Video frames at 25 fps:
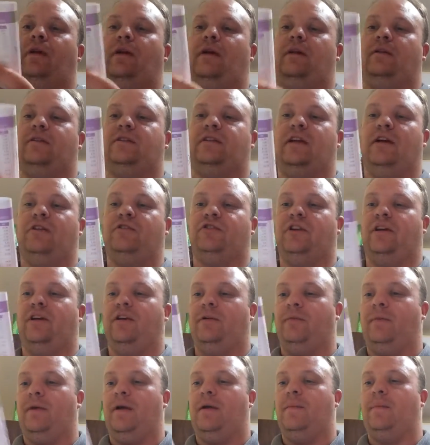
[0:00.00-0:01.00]
it tells you a
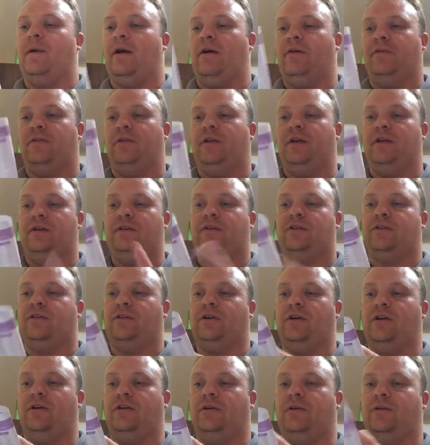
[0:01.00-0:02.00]
little bit about things.
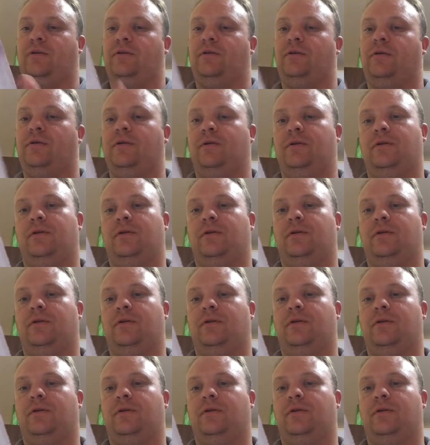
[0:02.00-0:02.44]
So